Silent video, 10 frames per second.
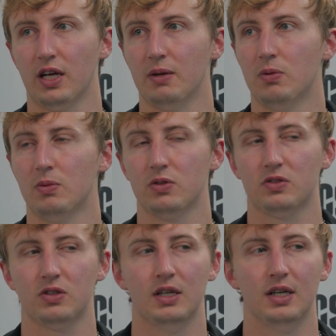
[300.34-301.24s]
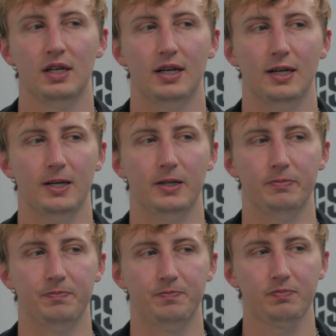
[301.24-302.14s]
game almost.
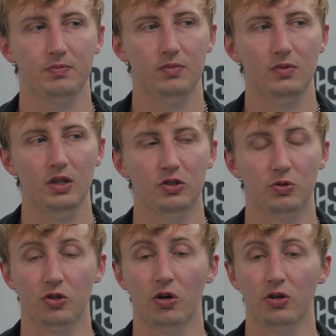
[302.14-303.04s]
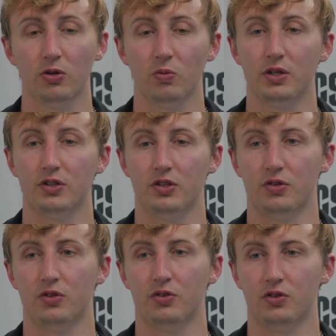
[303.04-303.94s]
So it's harder
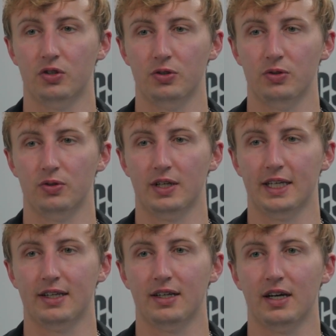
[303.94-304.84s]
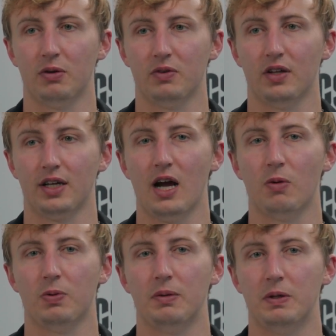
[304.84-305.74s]
to like I would say like
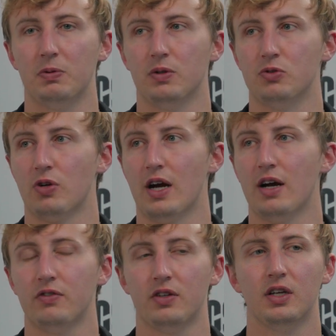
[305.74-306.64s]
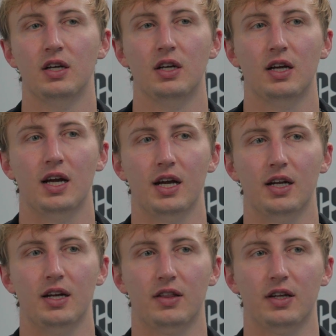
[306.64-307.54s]
outplay people in draft, and I